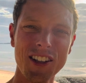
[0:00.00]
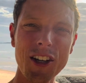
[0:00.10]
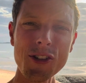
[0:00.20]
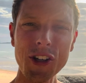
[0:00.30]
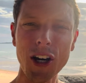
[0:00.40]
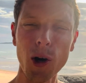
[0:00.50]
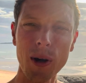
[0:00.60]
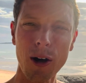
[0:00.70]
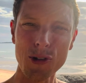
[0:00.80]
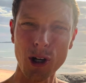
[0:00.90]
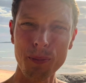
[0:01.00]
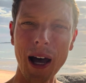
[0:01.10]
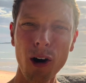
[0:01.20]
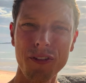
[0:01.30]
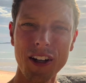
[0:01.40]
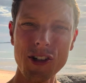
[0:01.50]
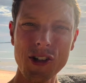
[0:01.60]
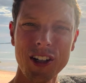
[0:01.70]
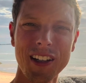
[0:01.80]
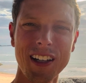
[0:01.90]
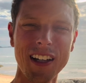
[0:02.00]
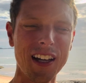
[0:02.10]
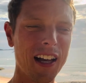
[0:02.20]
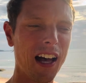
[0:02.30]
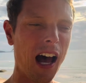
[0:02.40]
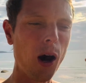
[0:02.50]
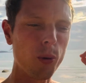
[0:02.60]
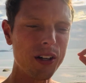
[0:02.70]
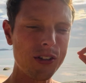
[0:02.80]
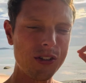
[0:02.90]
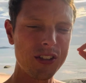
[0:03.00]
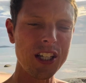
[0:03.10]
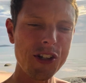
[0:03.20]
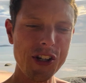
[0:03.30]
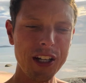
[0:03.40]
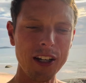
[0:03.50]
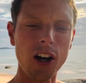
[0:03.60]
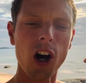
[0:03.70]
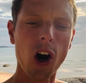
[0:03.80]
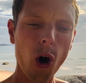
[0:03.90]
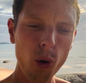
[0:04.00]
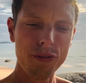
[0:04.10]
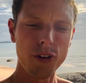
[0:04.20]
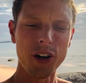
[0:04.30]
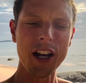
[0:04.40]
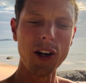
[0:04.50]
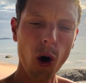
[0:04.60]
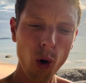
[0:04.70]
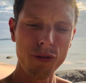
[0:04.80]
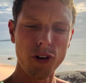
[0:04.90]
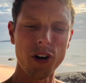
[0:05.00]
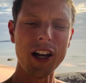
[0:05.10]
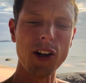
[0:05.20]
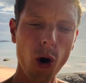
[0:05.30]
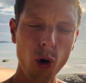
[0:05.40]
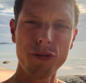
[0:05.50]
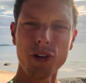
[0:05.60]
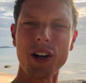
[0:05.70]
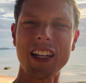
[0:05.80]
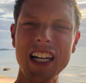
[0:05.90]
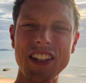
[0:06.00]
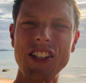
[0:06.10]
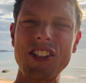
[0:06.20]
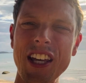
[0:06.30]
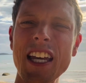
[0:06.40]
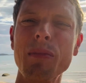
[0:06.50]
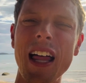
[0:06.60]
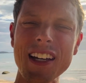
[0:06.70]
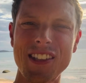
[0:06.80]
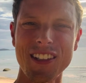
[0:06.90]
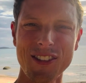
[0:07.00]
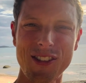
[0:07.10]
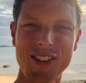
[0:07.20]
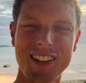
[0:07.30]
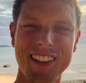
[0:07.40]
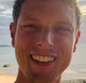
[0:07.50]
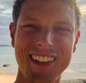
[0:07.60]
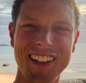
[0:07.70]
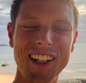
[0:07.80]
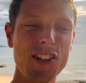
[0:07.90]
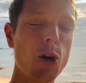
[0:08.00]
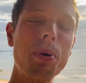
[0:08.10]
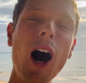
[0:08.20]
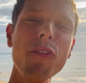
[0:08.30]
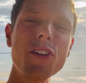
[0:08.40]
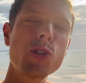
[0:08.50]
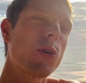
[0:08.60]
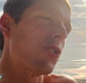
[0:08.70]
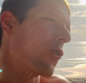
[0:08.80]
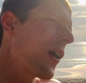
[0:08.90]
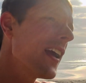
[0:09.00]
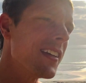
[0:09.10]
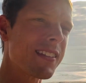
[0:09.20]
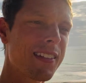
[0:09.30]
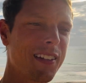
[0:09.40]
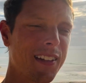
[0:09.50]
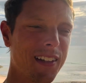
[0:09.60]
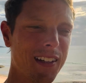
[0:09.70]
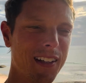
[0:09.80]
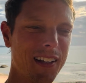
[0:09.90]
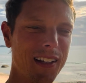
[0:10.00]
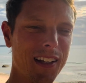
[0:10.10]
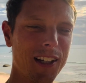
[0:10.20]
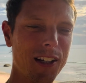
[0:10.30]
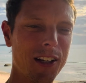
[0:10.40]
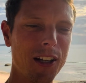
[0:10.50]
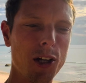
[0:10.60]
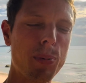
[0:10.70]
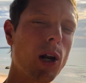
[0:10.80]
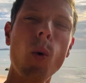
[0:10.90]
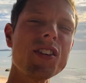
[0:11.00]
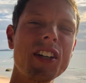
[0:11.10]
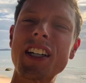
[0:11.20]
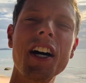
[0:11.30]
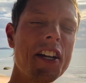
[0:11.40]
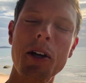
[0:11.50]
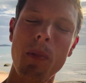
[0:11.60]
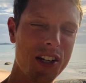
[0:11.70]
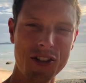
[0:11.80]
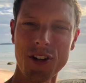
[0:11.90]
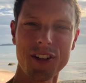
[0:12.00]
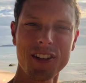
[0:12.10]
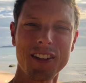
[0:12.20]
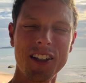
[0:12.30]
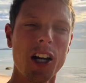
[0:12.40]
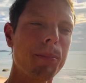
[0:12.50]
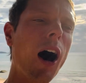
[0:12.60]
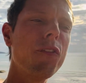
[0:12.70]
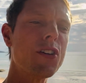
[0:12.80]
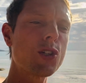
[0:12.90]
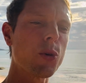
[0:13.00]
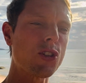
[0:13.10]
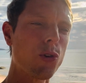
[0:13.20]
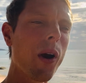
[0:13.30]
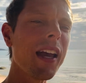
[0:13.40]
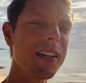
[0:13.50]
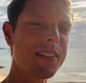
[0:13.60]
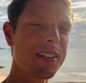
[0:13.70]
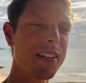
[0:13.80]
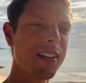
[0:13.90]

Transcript: years ago when I was on Palfish, I was teaching over and over and over again the same lessons. So Palfish was great, but it wasn't cutting the mustard. Palfish was great,